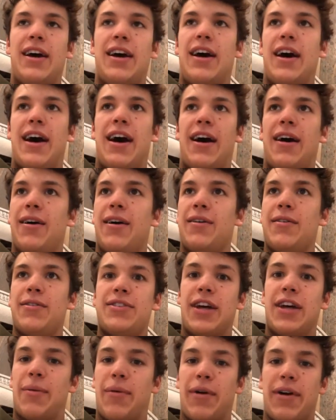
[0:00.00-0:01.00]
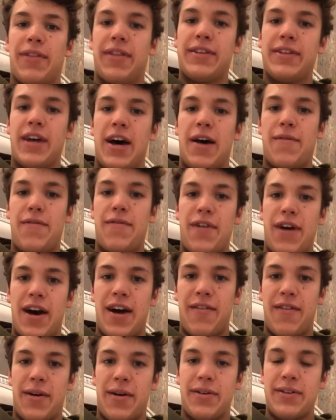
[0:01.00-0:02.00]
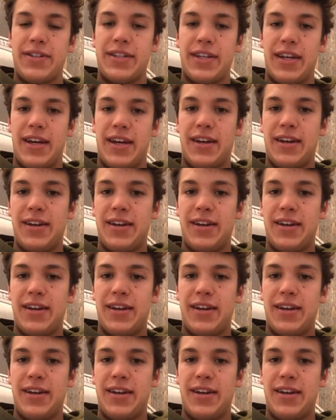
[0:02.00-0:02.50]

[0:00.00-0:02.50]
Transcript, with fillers: uh, somewhere in the top five, I would say.